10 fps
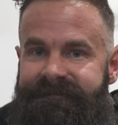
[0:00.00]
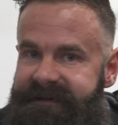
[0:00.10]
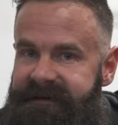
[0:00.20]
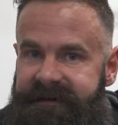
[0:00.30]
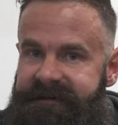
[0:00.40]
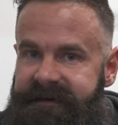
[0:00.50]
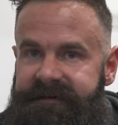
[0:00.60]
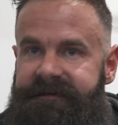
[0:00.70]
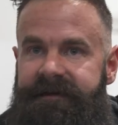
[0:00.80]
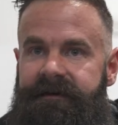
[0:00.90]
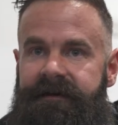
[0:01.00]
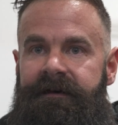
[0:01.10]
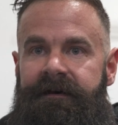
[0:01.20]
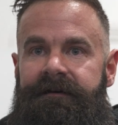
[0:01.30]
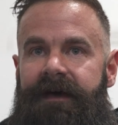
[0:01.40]
it's the easiest,
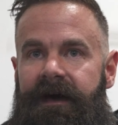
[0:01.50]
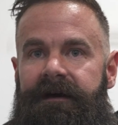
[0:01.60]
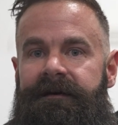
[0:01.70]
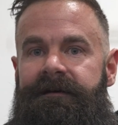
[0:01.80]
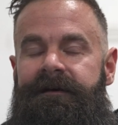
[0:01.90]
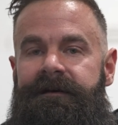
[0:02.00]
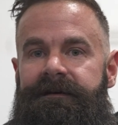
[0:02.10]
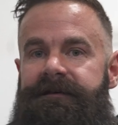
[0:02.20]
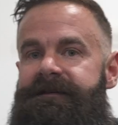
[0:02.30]
okay? You